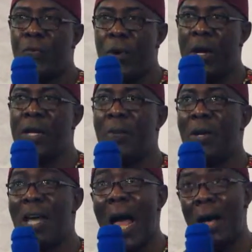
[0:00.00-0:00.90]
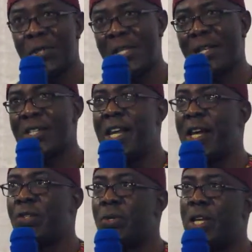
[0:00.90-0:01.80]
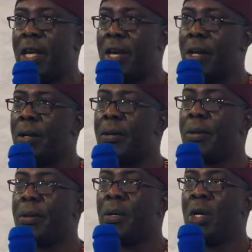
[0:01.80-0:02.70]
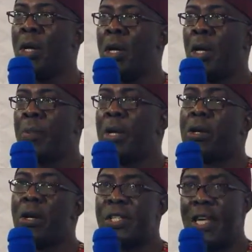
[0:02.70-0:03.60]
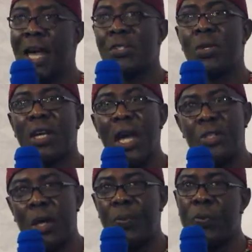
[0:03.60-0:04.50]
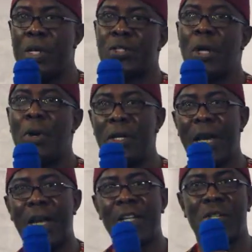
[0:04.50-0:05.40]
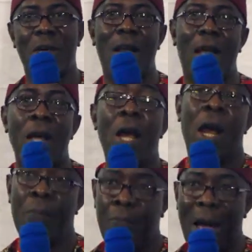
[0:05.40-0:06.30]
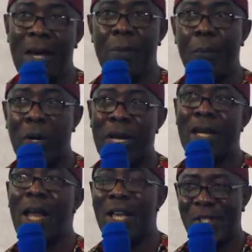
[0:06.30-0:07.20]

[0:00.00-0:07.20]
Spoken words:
absent here today because he has to catch up with some other national and important assignment